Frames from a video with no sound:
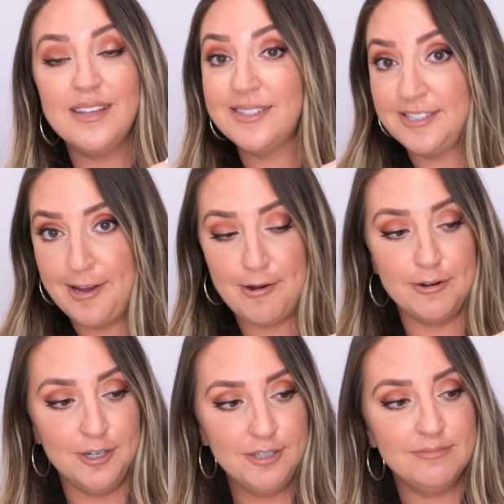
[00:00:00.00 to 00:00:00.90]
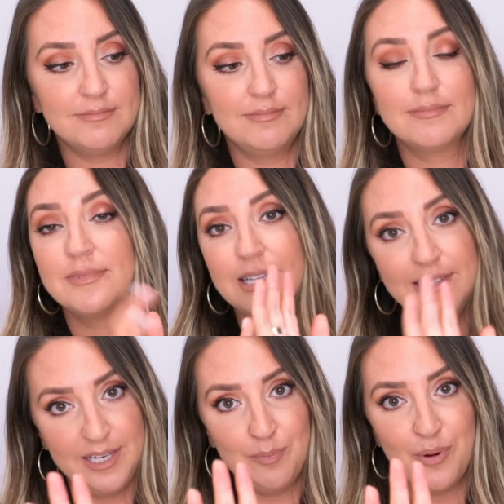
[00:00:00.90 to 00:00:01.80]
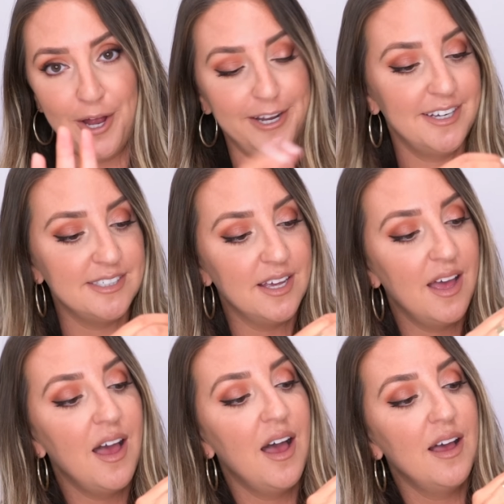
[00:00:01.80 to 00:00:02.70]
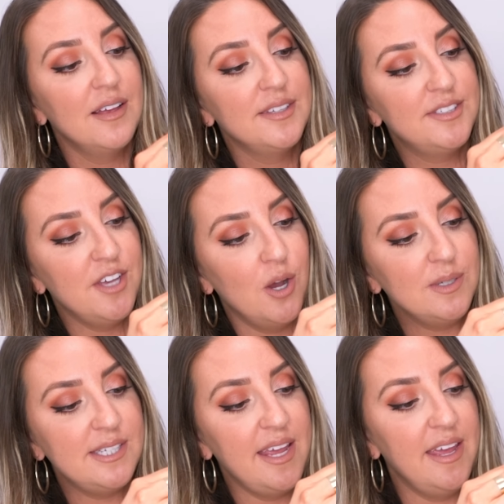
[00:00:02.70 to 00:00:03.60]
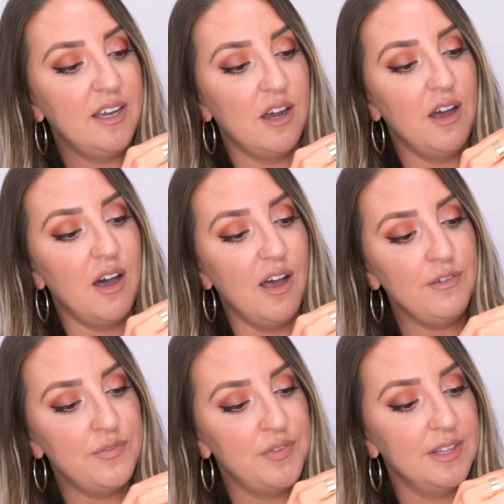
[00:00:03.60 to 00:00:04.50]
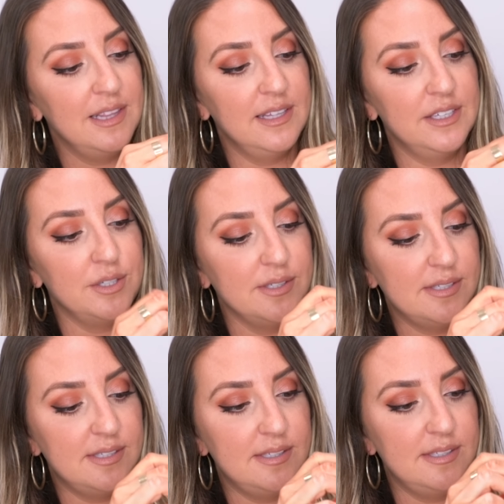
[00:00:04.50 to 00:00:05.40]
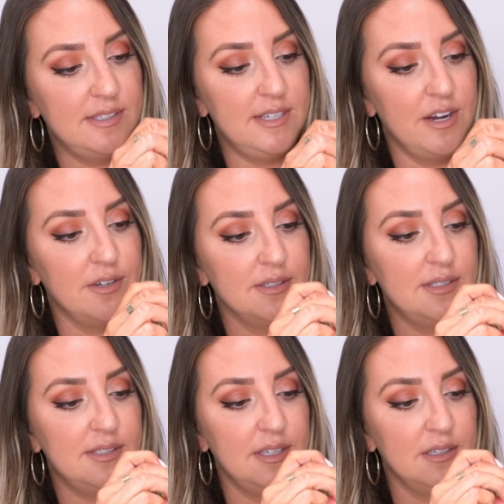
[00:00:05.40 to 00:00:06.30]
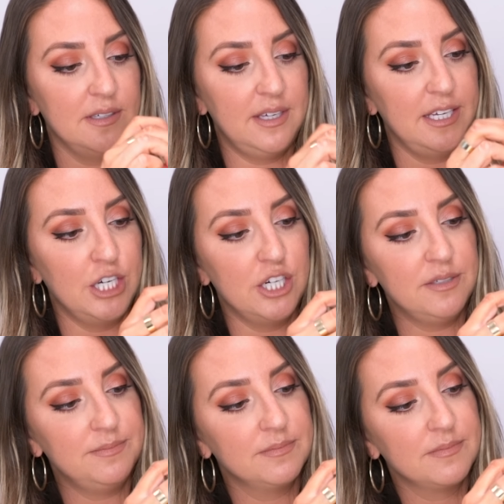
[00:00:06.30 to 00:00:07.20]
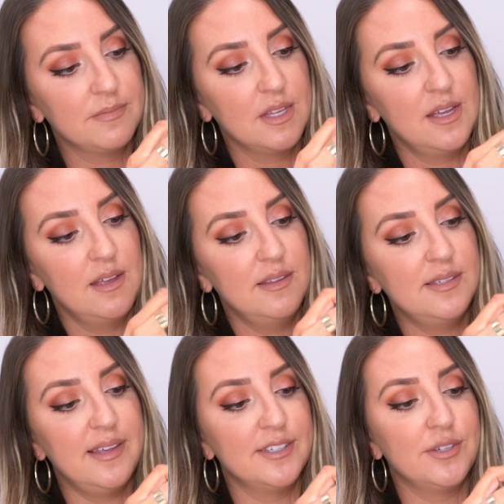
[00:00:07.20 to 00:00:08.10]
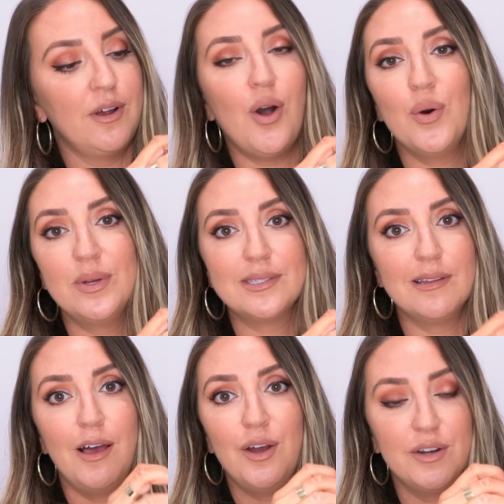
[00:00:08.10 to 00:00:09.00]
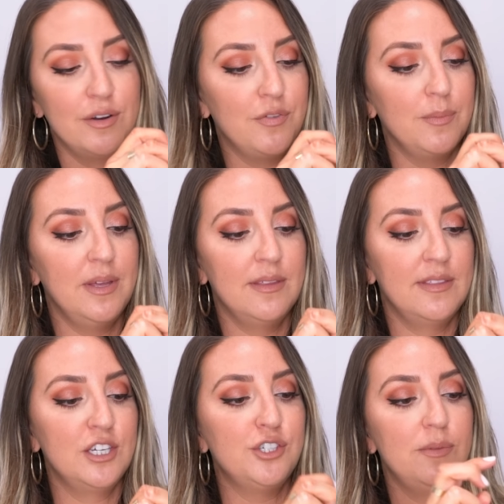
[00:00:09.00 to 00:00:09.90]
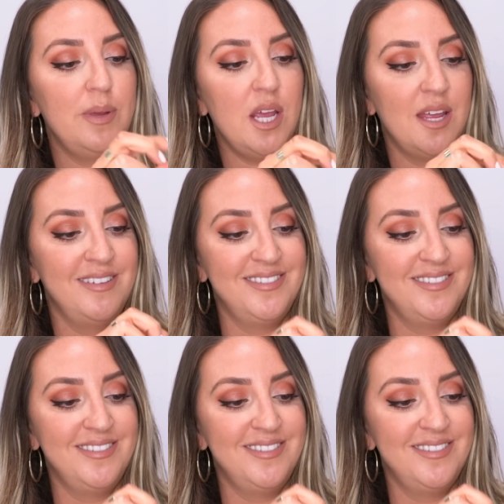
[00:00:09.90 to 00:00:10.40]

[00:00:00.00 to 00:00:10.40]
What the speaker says: sterile, clean product. So take off the little sterile seal here. These things are always a lot harder for me than they should be.